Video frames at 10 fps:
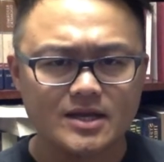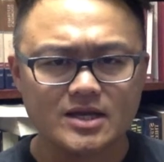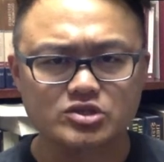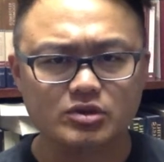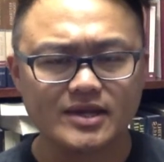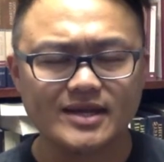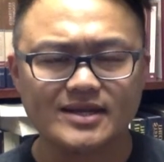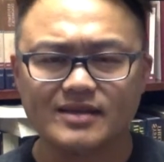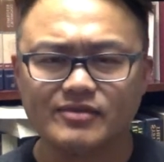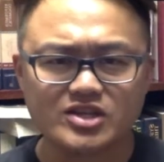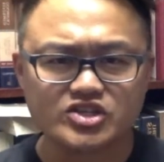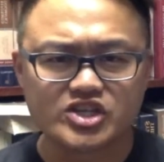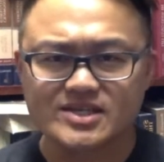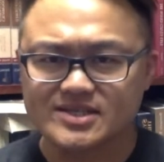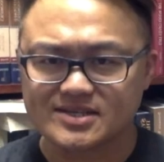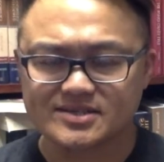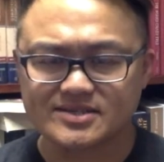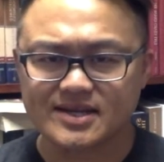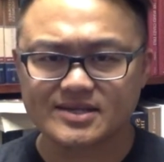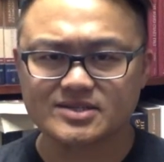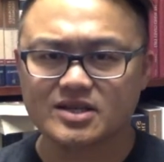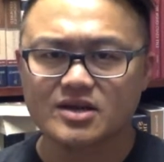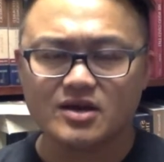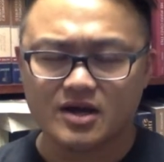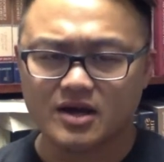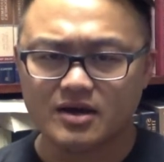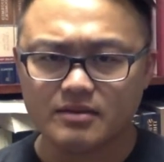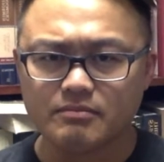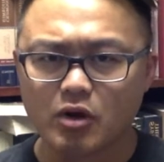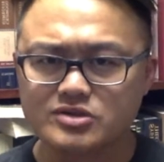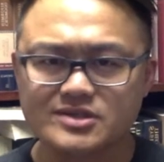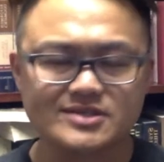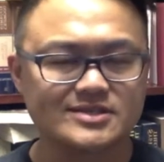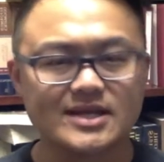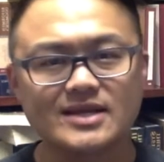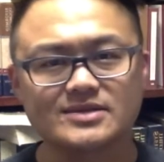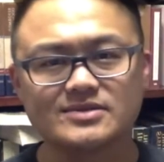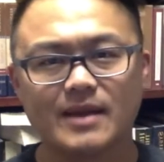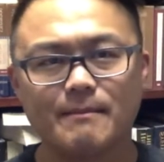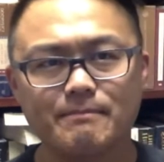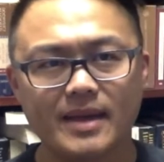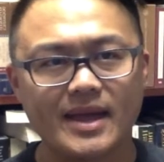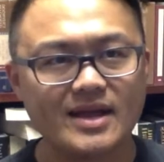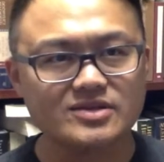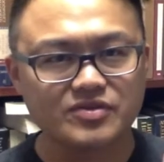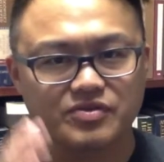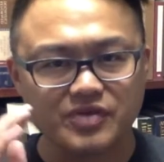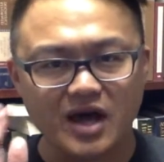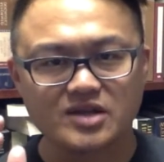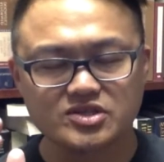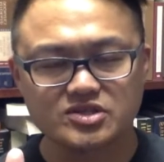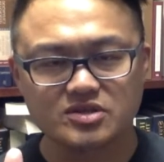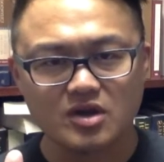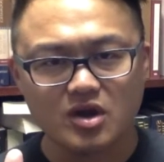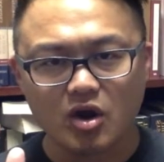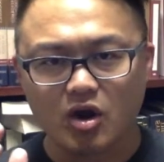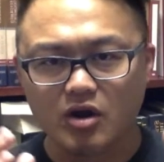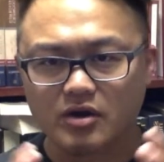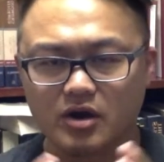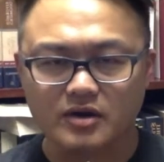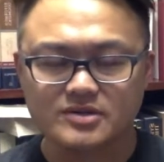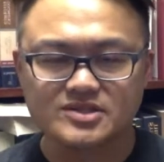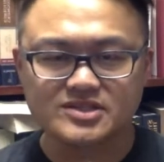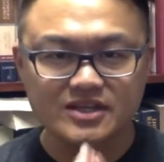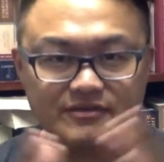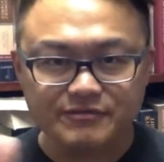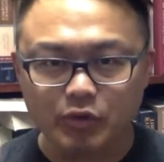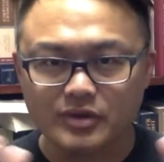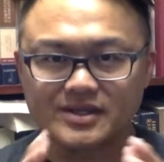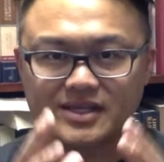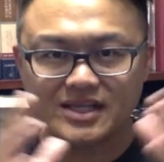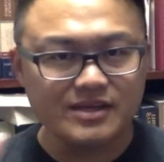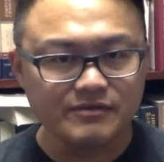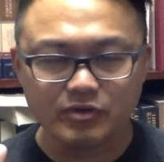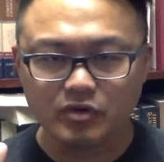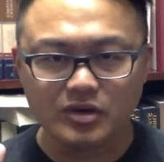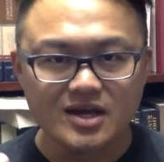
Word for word: and so, again, even in Genesis 6, uh, Moses says that man's thoughts are, are sinful and evil